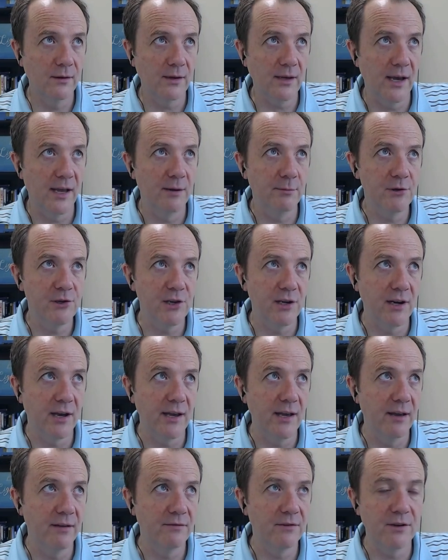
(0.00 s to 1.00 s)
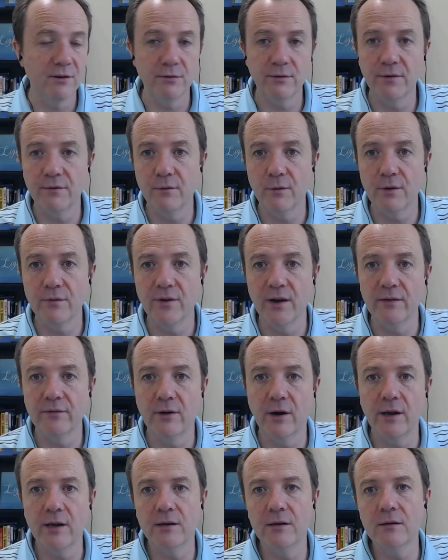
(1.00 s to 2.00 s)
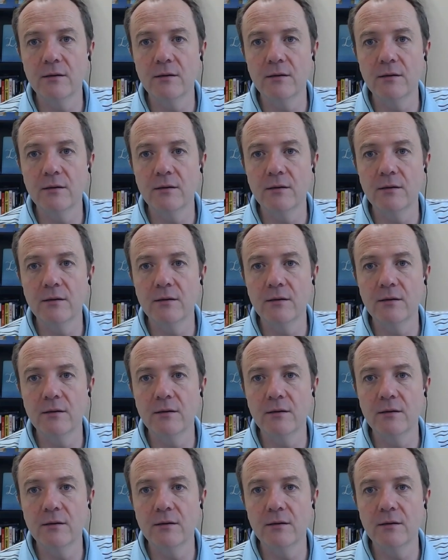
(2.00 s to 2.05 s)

kind of machine I have, generally four or five grand.